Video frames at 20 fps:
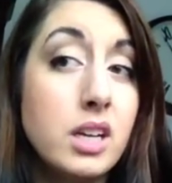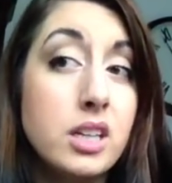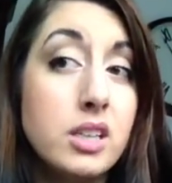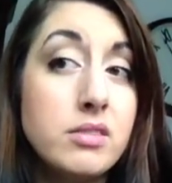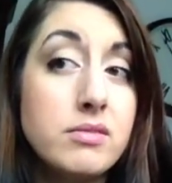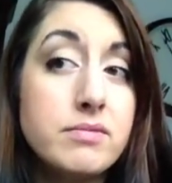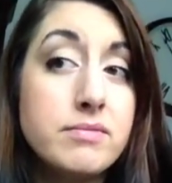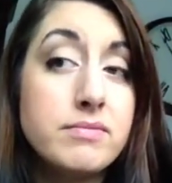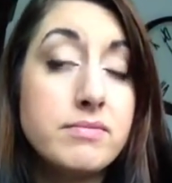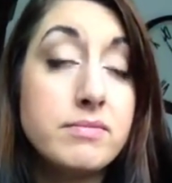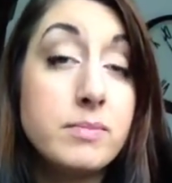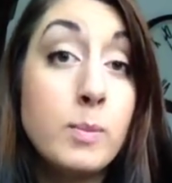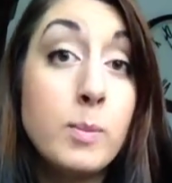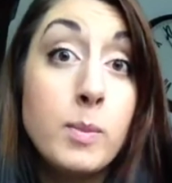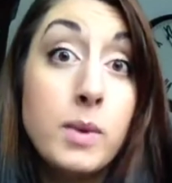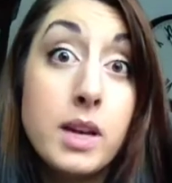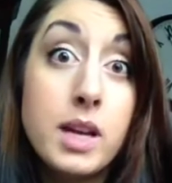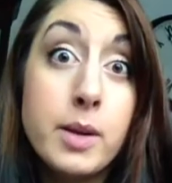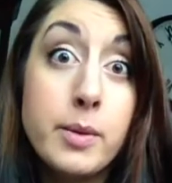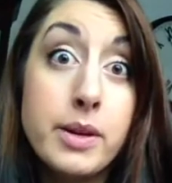
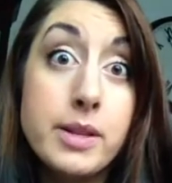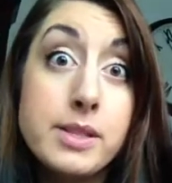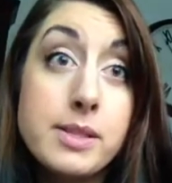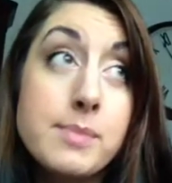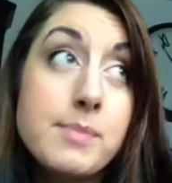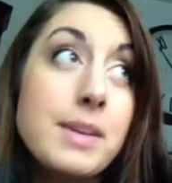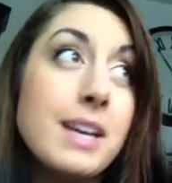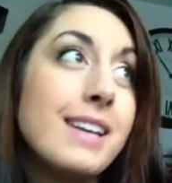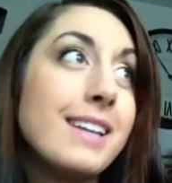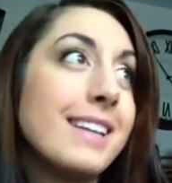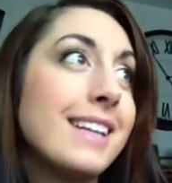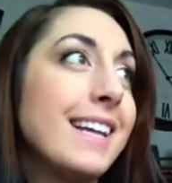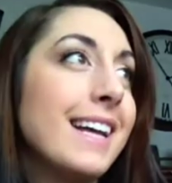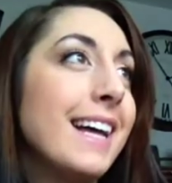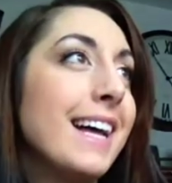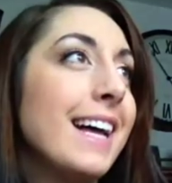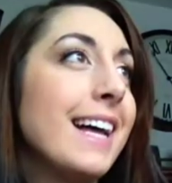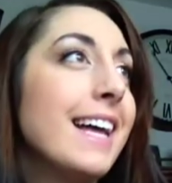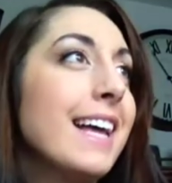don't know. Anyways.